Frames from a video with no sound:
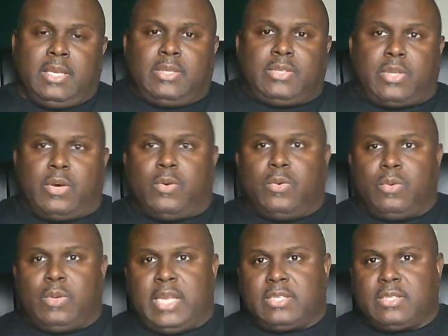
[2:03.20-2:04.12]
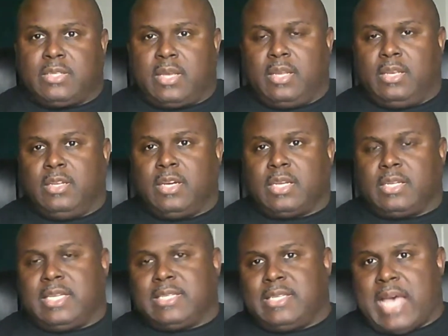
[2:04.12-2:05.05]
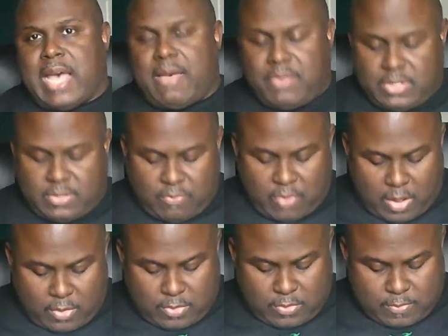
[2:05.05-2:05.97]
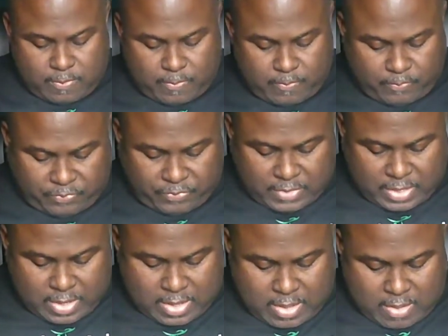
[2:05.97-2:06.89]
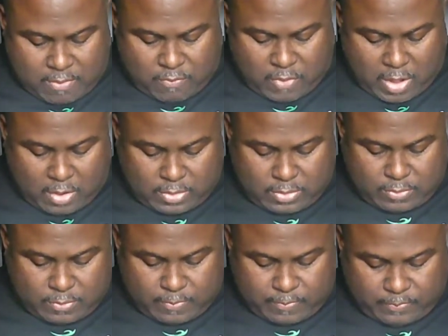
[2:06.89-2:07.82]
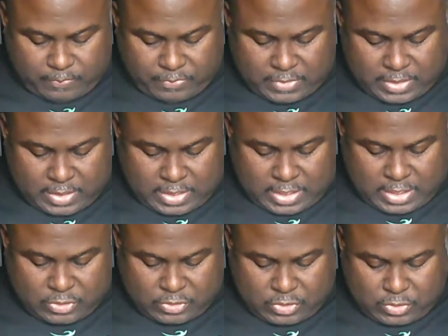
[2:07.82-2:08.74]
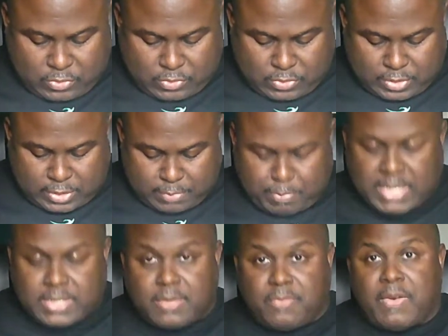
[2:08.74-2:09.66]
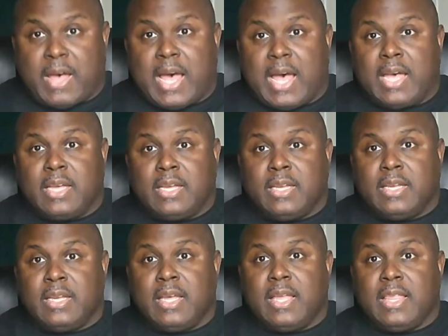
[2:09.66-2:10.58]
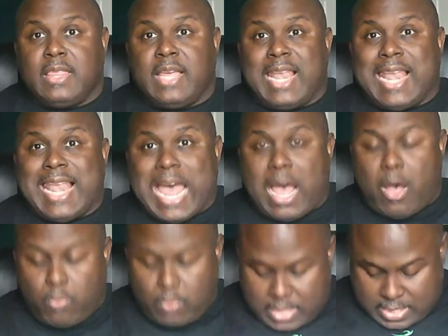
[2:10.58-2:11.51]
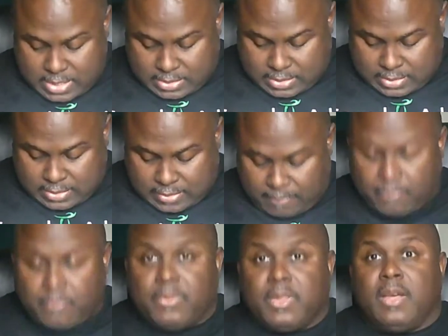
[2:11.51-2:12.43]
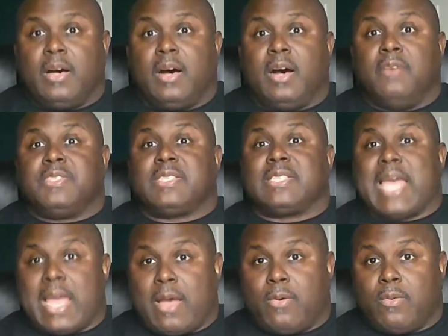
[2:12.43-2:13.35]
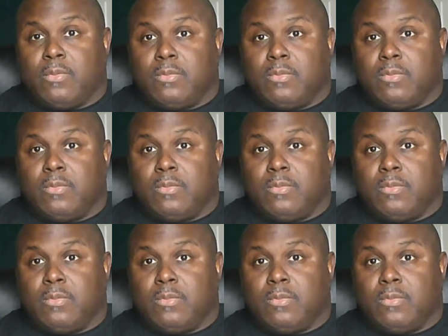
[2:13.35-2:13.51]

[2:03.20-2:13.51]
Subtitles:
So let's dive into volume. Volume is used to specify the loudness of sound.